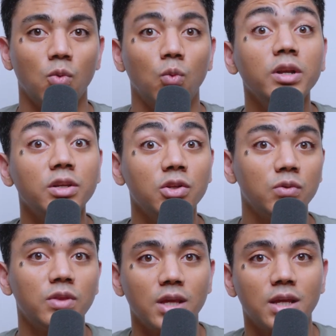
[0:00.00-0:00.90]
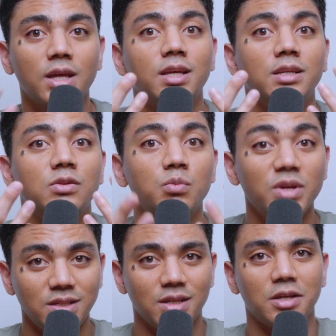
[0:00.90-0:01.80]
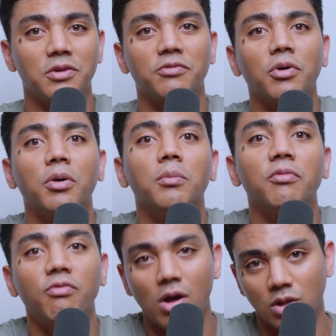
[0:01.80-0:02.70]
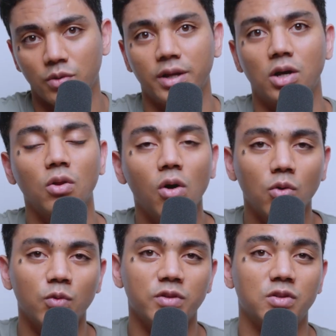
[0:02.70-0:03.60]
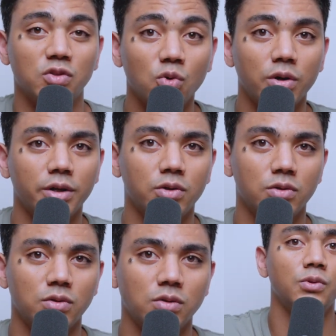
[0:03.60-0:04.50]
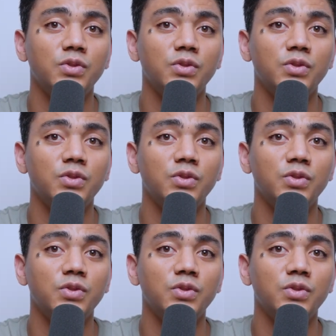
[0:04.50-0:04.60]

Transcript: what do you think is missing from following along with tutorials?